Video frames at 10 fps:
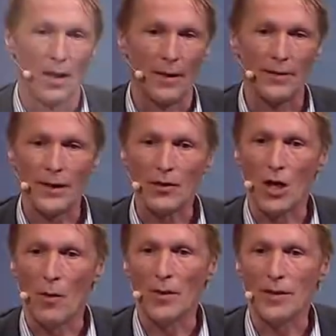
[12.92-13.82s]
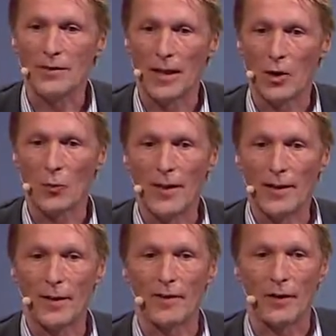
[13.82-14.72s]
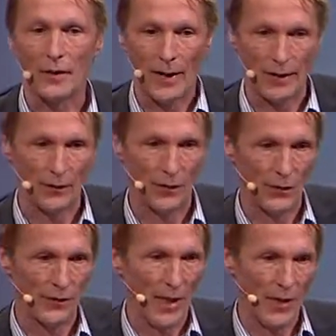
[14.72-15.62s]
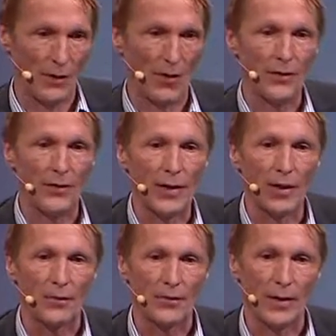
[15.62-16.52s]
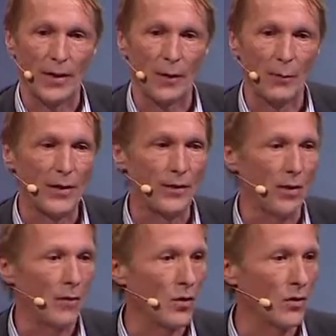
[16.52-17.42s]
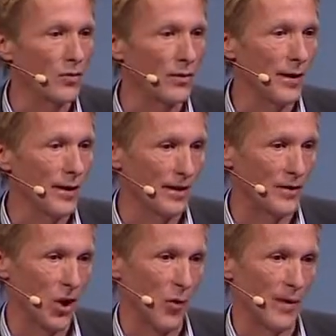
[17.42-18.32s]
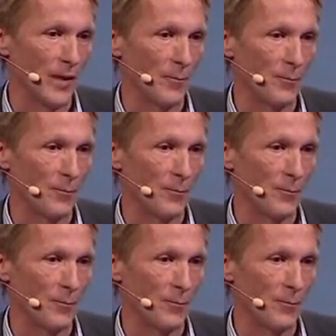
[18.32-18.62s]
This year Germany is celebrating the 25th anniversary of the peaceful revolution in East Germany.